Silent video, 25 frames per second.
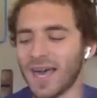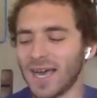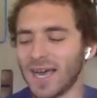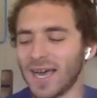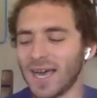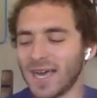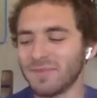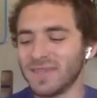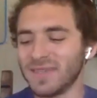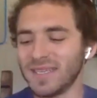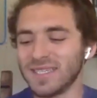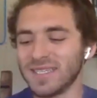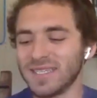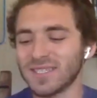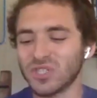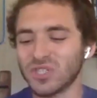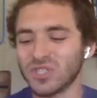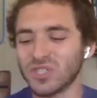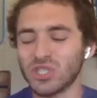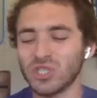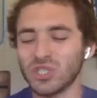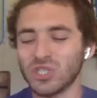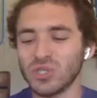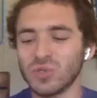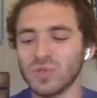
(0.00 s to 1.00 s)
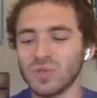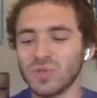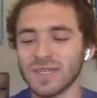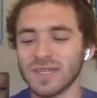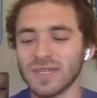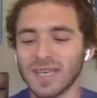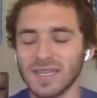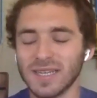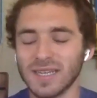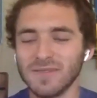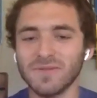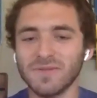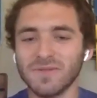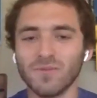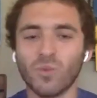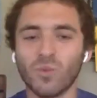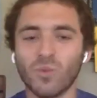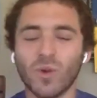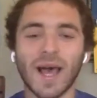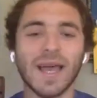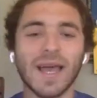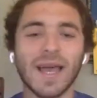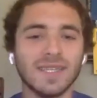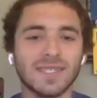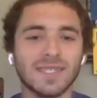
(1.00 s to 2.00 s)
um, is to kind of
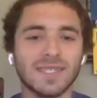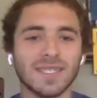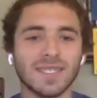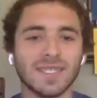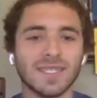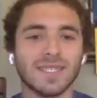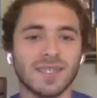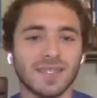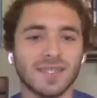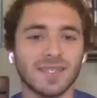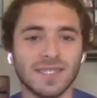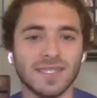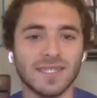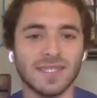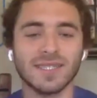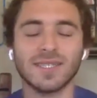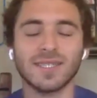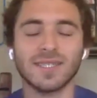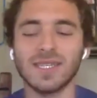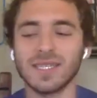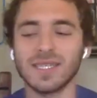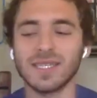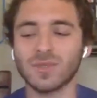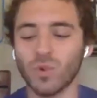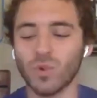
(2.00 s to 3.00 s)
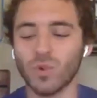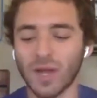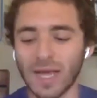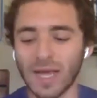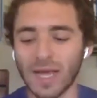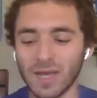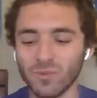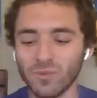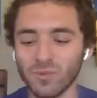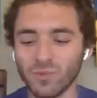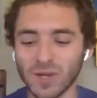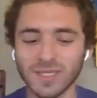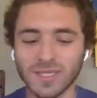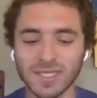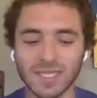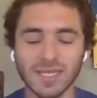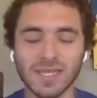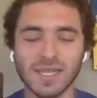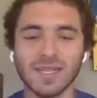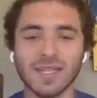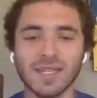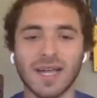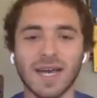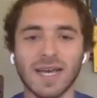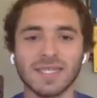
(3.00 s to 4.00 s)
what I did at least is when I when I was
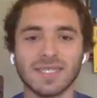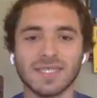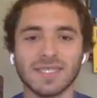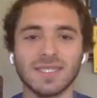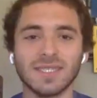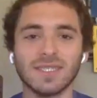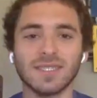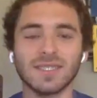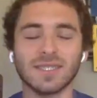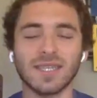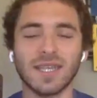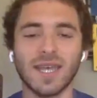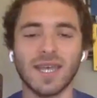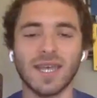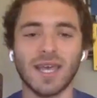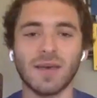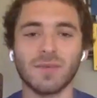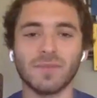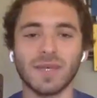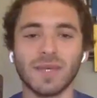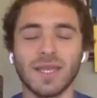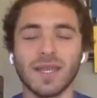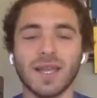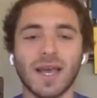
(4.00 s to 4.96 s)
taking classes um,